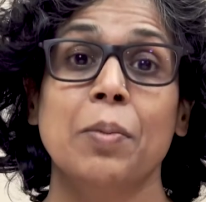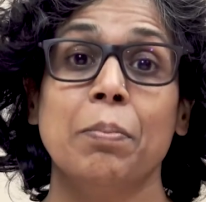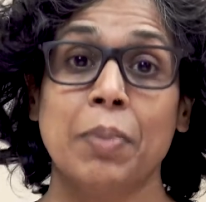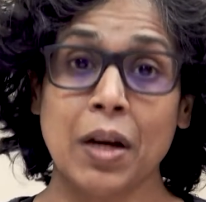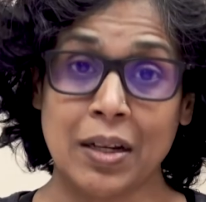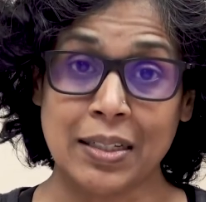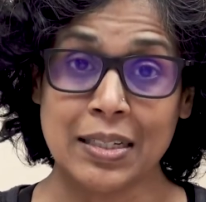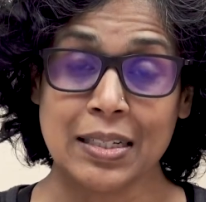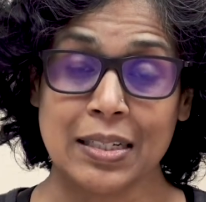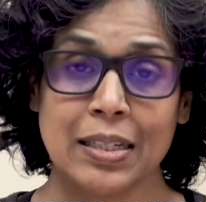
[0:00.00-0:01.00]

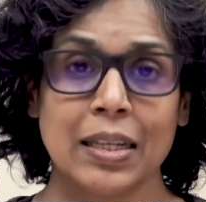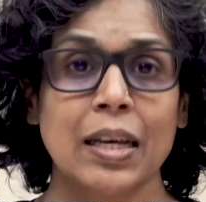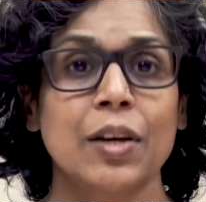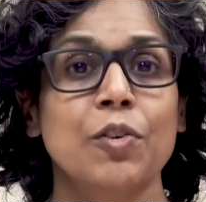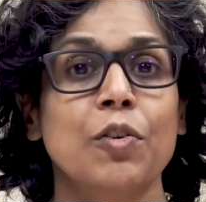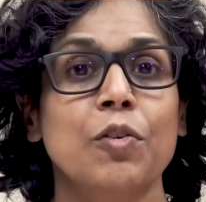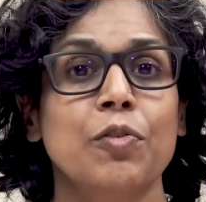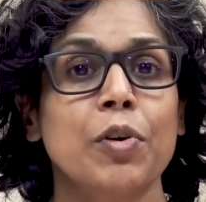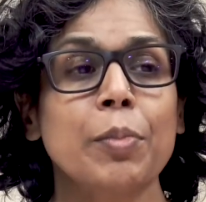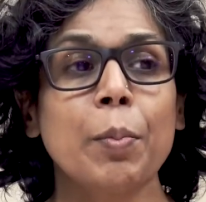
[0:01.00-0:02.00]
But
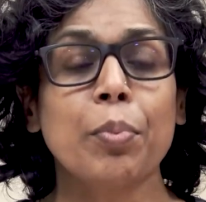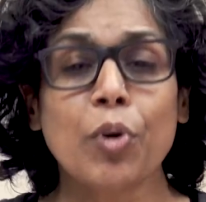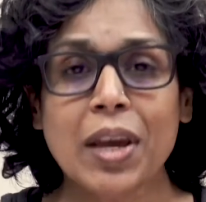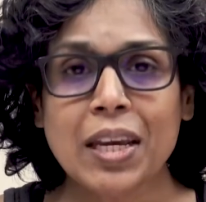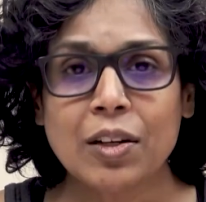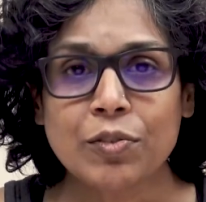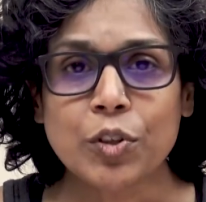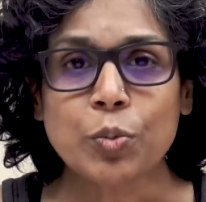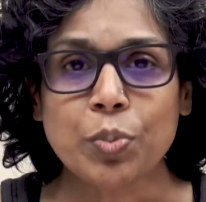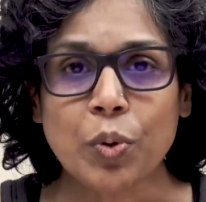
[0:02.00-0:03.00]
from a brain
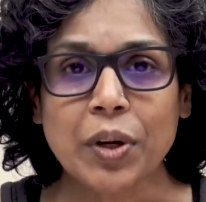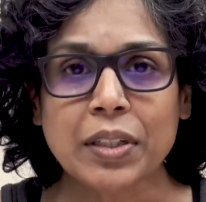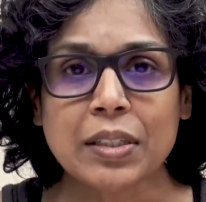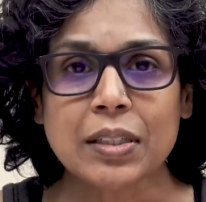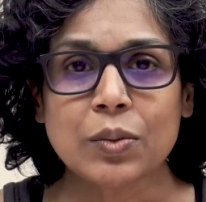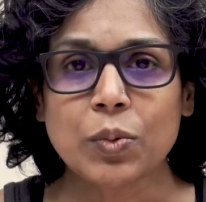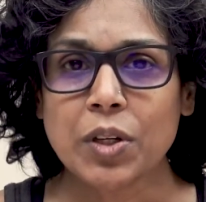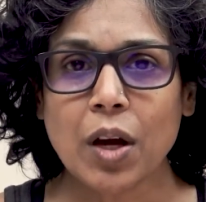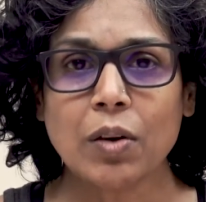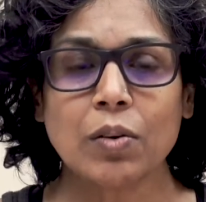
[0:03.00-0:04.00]
viewpoint, we're
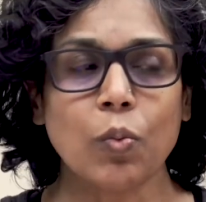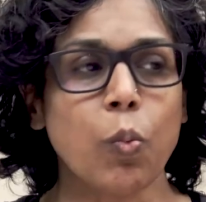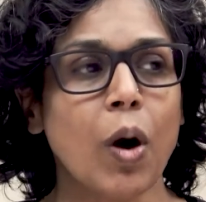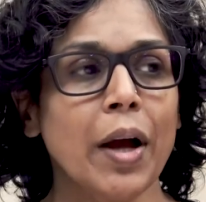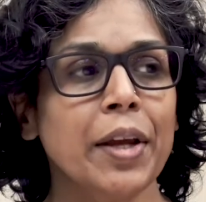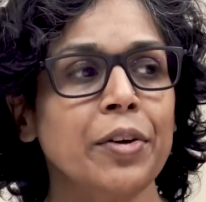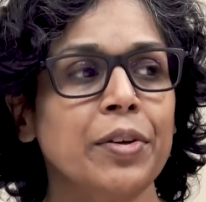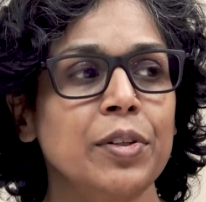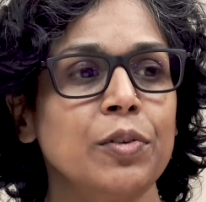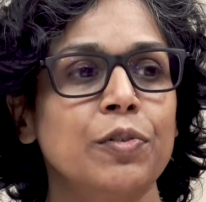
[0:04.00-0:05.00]
not
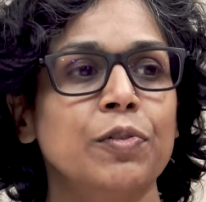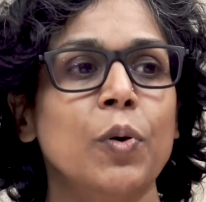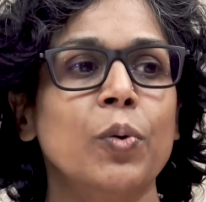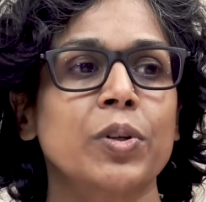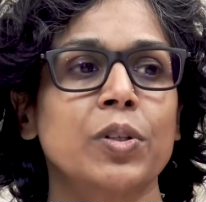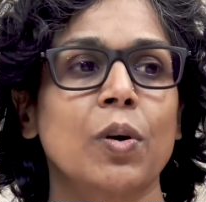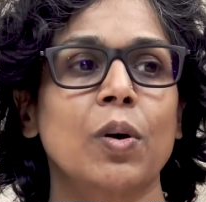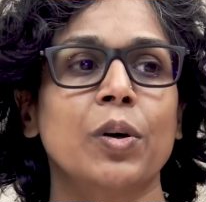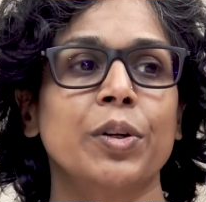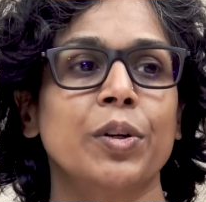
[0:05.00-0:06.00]
wired to focus
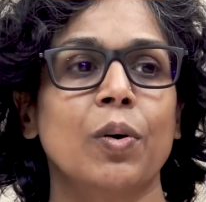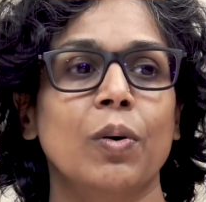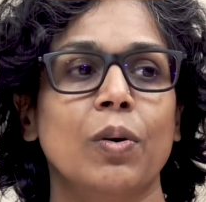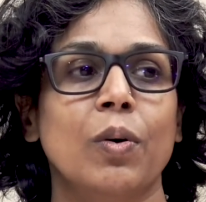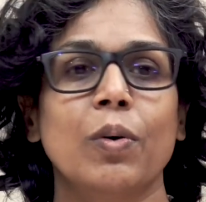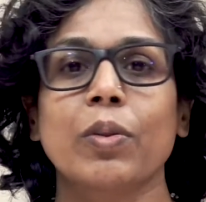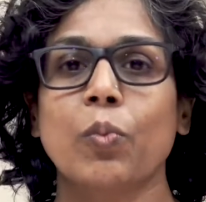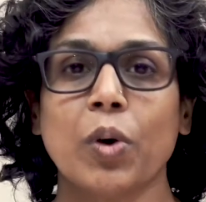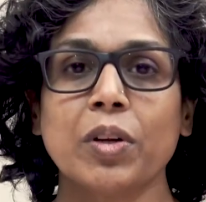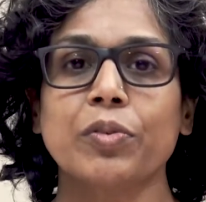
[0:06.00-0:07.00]
on all the
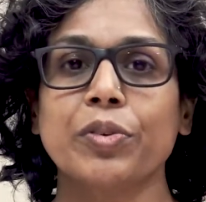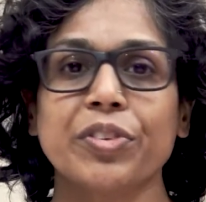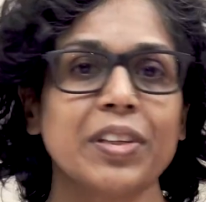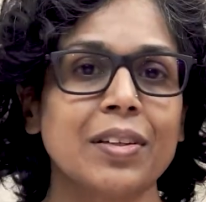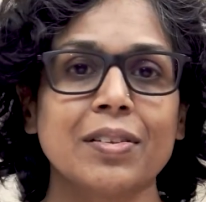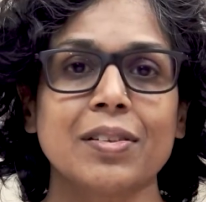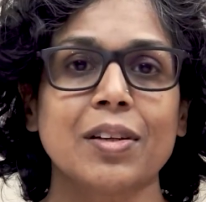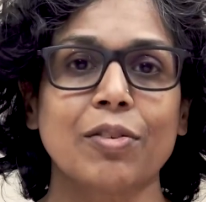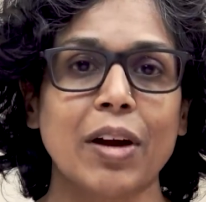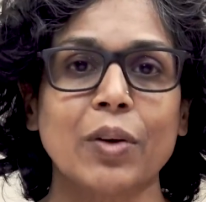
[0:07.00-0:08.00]
wonderful things
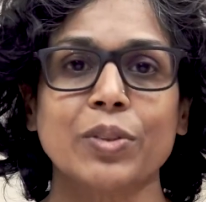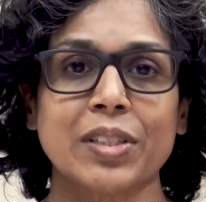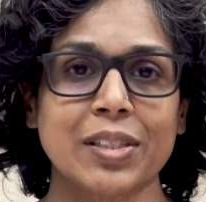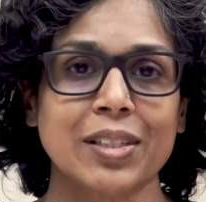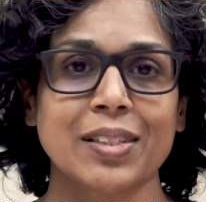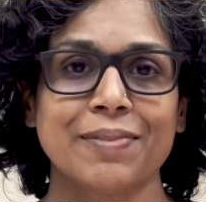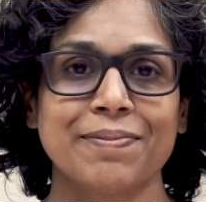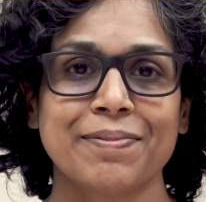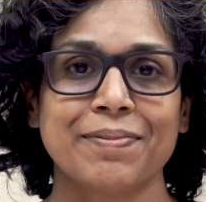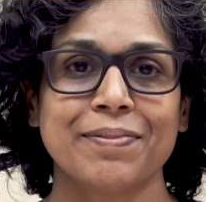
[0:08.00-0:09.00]
around us.